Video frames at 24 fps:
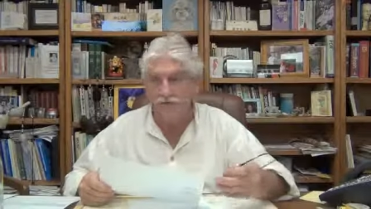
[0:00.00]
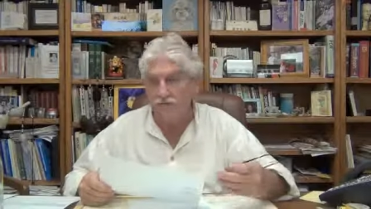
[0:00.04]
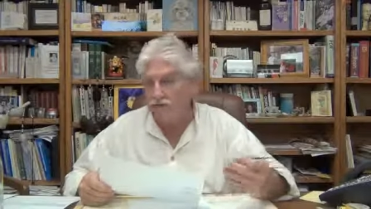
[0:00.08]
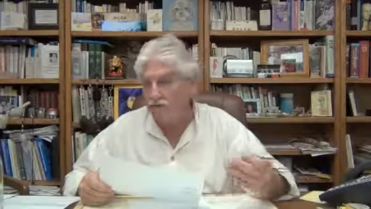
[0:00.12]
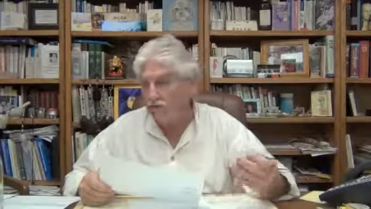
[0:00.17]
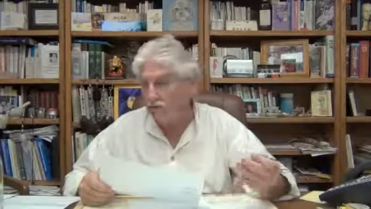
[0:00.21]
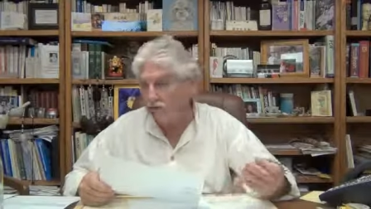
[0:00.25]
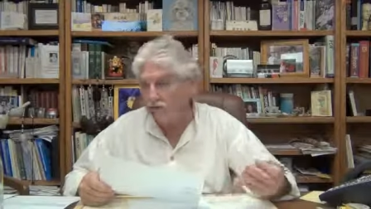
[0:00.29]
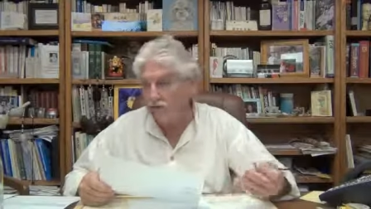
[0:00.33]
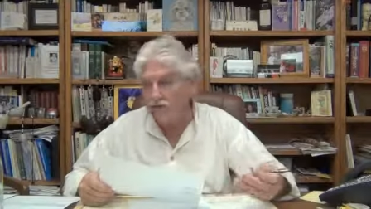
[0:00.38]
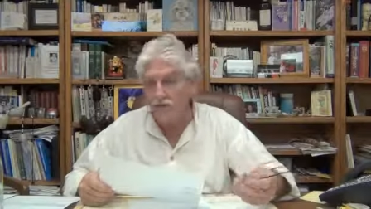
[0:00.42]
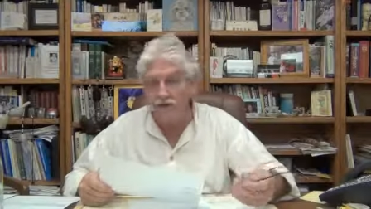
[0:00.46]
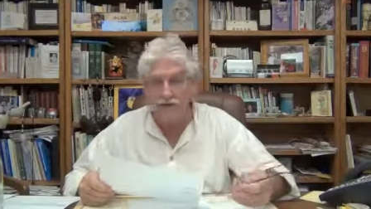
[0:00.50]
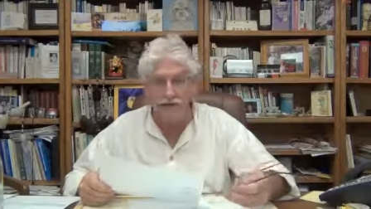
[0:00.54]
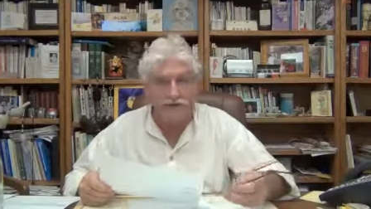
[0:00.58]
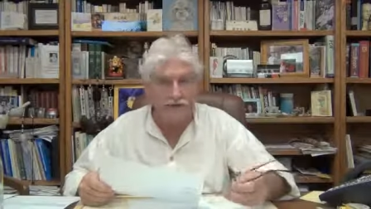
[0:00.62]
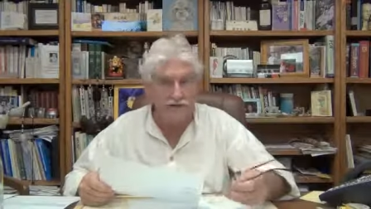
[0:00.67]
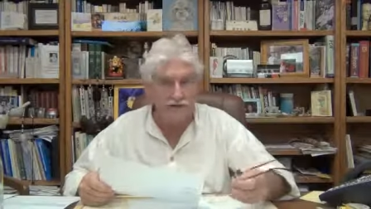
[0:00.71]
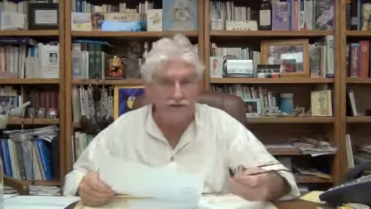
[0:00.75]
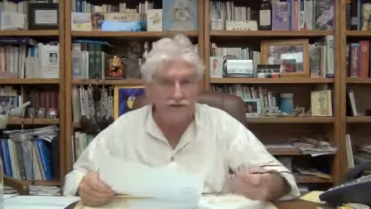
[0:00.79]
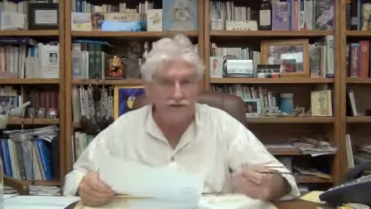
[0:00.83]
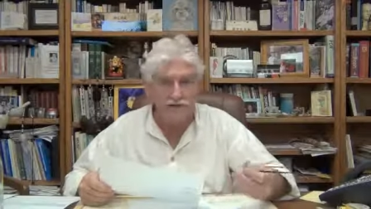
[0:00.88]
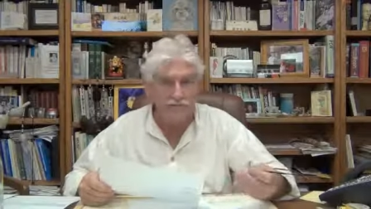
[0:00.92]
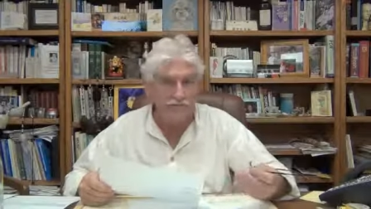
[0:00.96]
but Lou
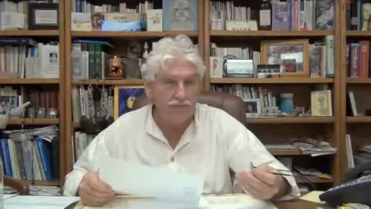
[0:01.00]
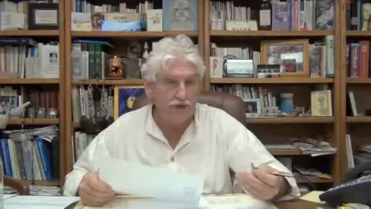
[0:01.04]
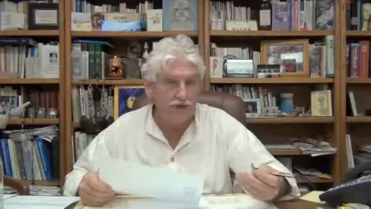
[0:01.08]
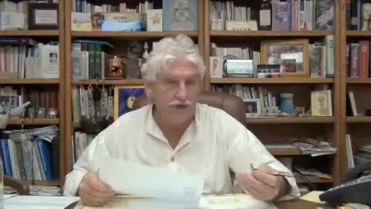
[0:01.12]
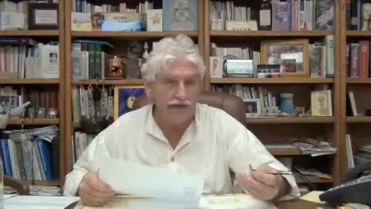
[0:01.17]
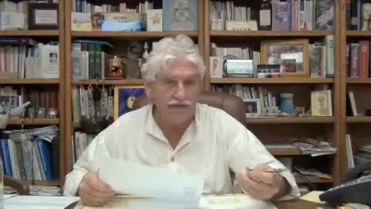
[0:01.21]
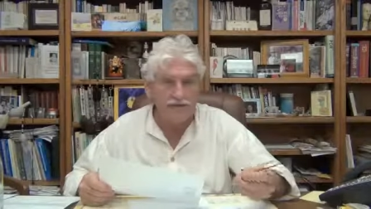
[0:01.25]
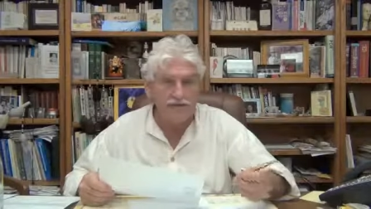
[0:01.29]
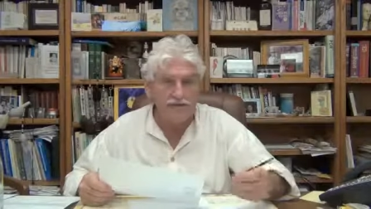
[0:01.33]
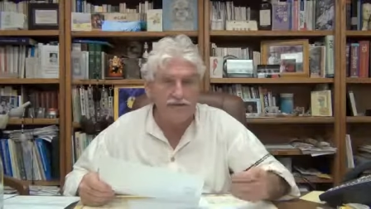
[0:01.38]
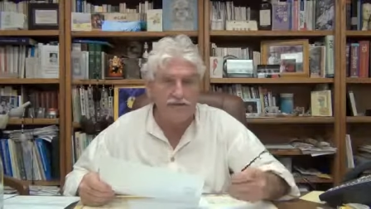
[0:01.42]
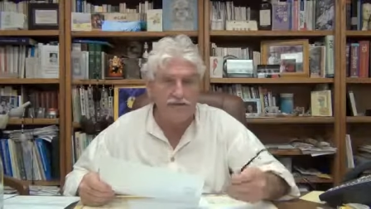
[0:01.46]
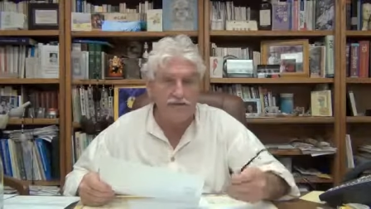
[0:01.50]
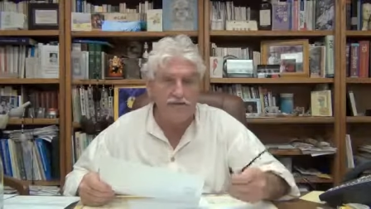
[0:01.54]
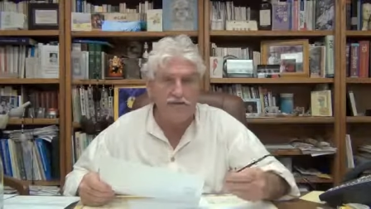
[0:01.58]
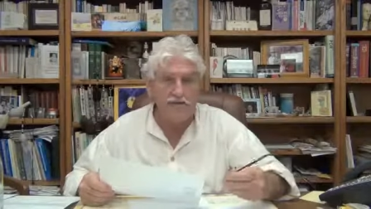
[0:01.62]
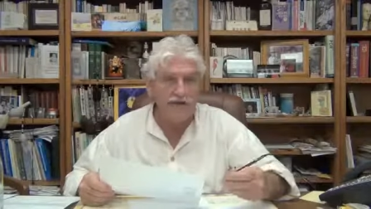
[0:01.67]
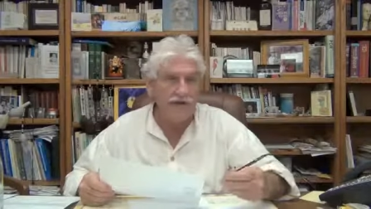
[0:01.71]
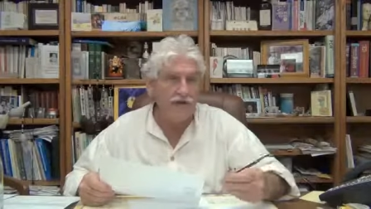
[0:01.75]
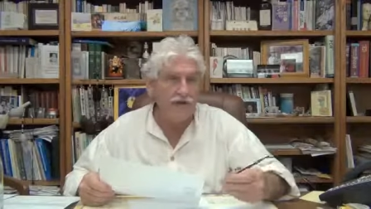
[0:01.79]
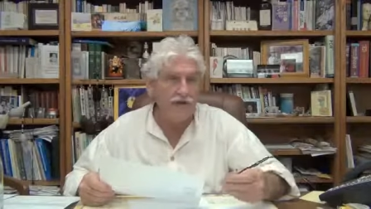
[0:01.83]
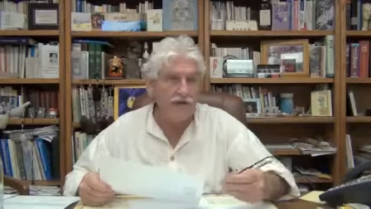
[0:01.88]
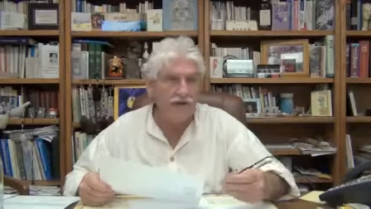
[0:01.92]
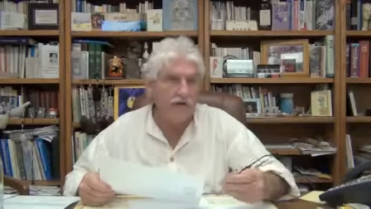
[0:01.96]
Gehrig's and Parkinson's,
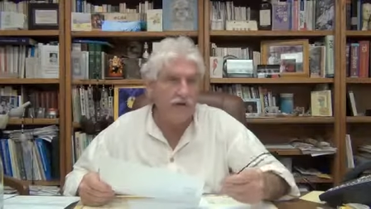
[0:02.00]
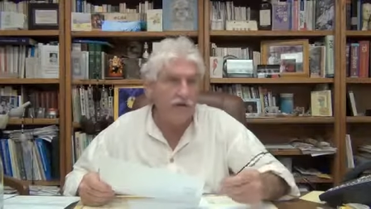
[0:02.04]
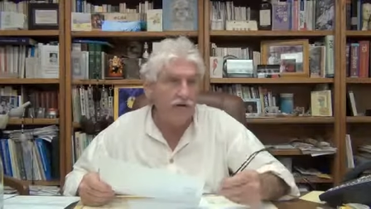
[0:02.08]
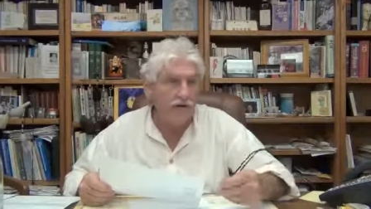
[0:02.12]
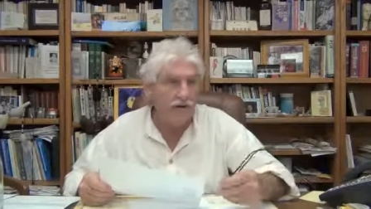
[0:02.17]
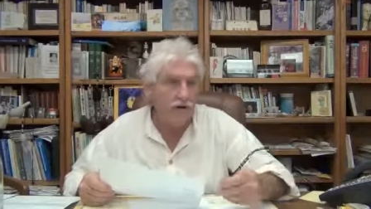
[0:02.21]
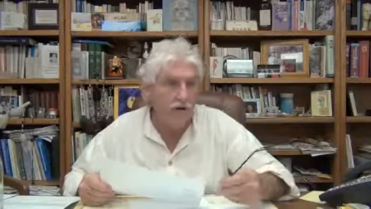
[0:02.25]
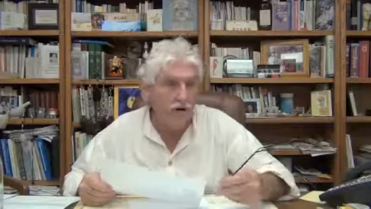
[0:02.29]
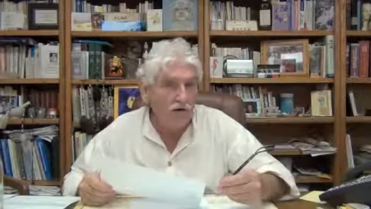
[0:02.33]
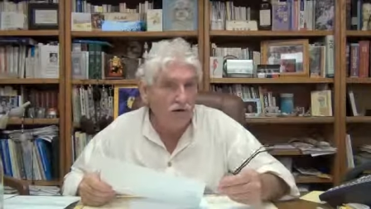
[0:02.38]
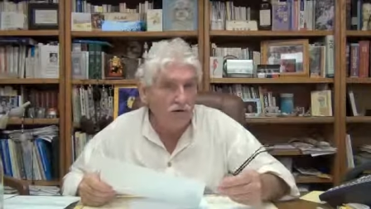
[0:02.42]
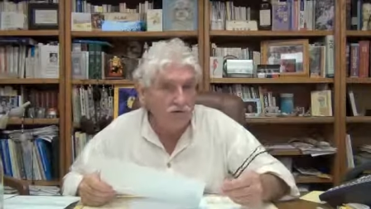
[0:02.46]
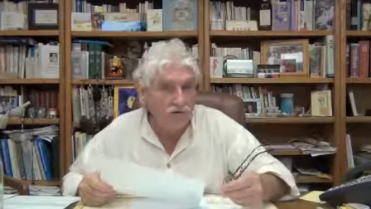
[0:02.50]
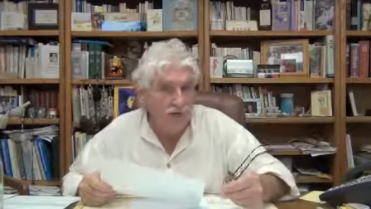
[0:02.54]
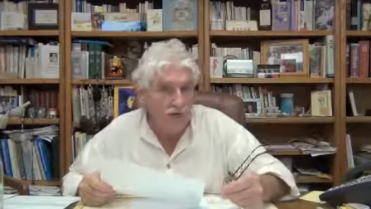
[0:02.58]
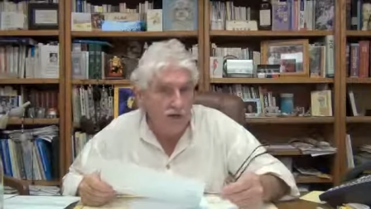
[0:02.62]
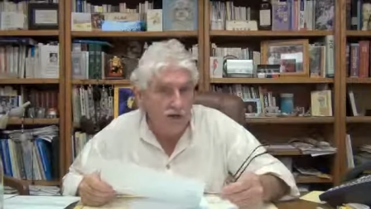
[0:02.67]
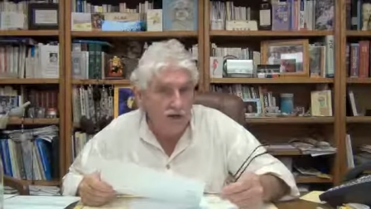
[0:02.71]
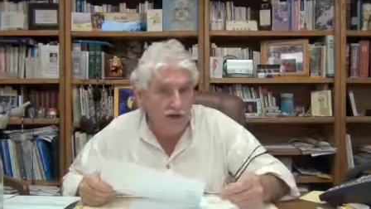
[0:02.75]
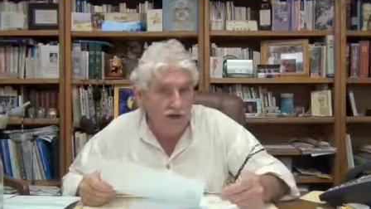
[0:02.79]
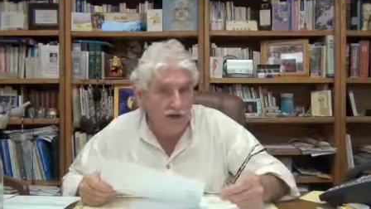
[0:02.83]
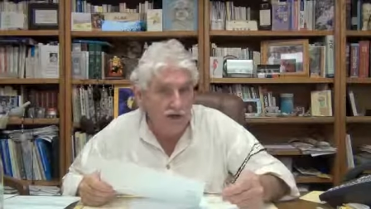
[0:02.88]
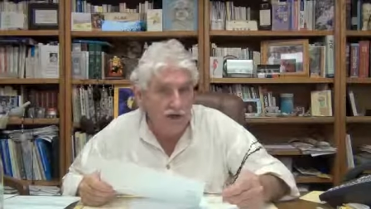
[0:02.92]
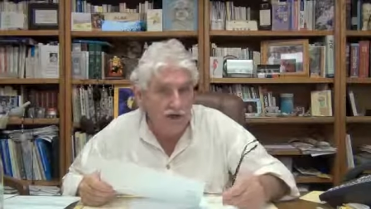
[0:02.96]
they don't hold
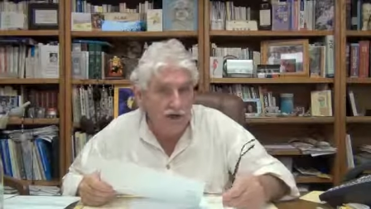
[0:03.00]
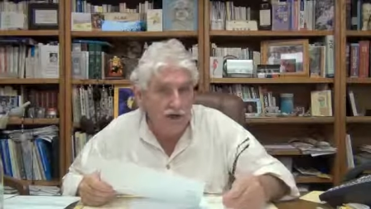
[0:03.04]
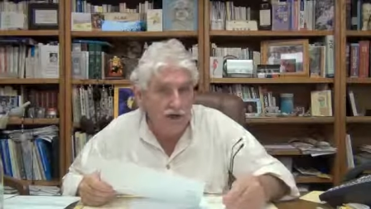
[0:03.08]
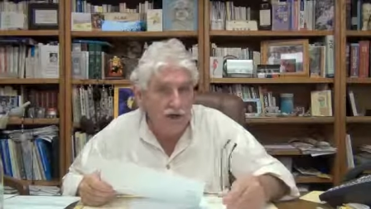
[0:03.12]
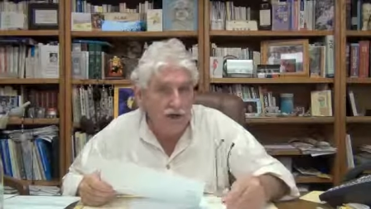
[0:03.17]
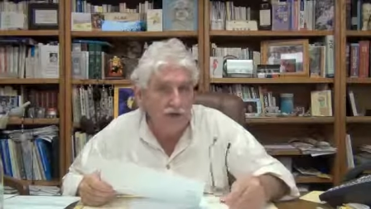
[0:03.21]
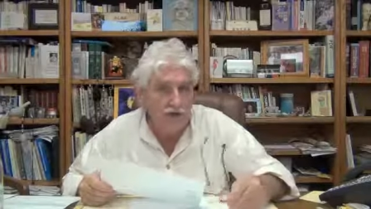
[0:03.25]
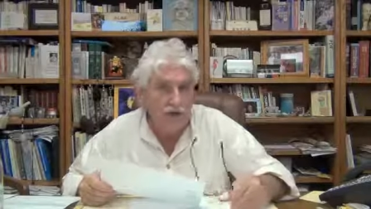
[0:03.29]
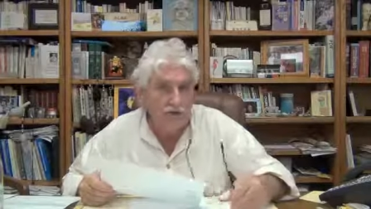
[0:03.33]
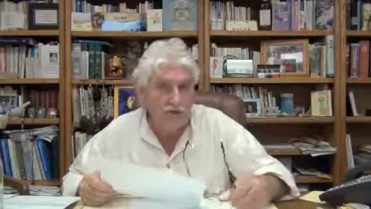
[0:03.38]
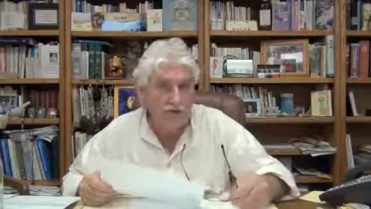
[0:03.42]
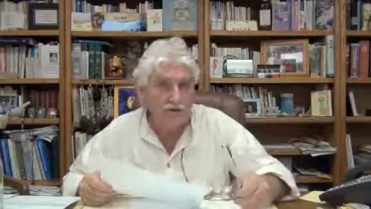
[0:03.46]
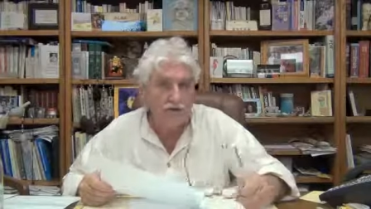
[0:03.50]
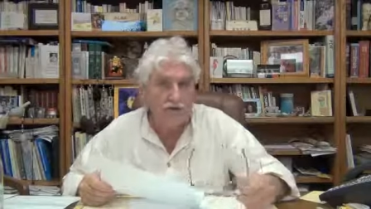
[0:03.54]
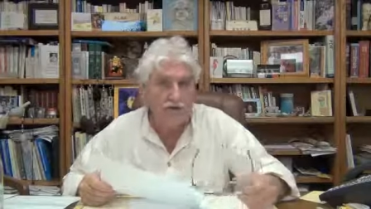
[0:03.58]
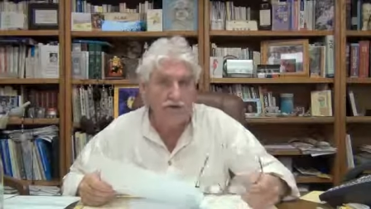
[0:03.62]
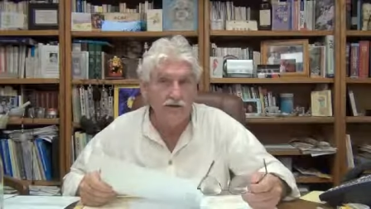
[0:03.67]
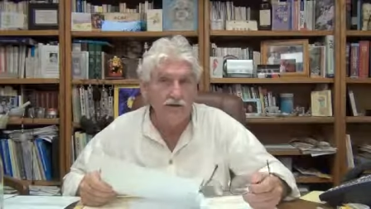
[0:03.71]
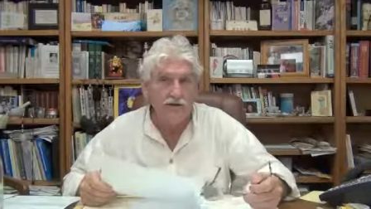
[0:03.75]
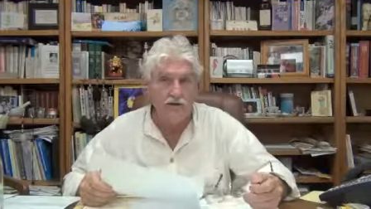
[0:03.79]
charges long.